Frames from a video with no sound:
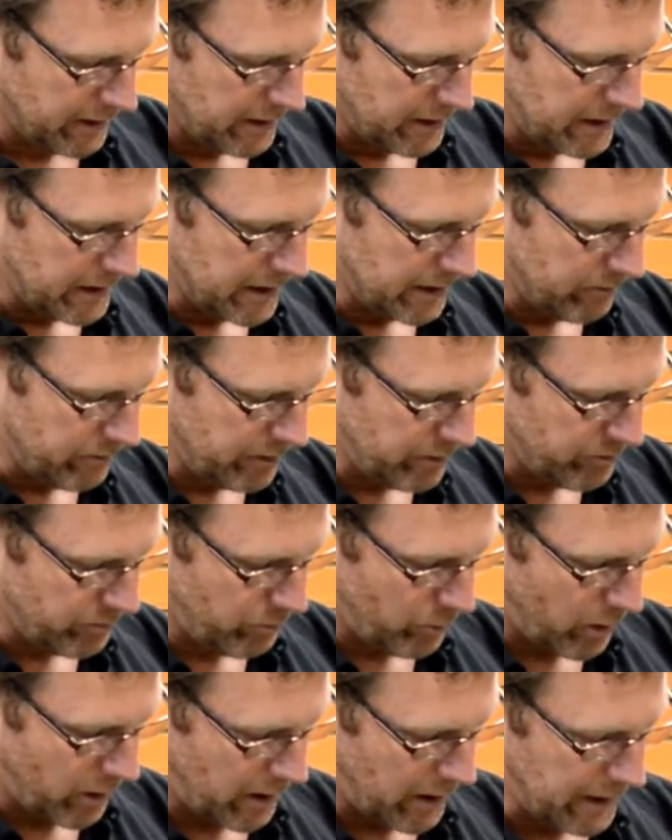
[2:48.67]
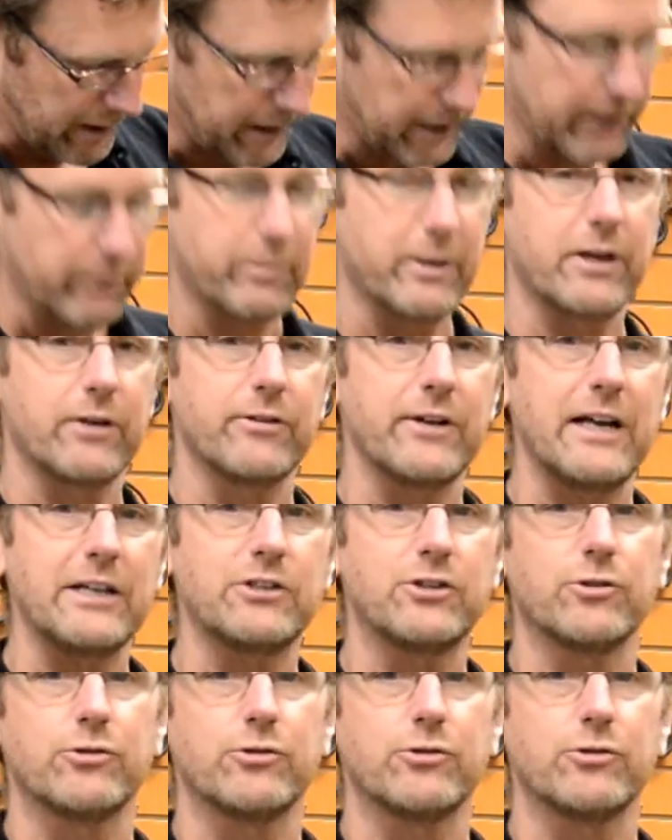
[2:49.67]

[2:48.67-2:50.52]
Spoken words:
And the reason why is because that's your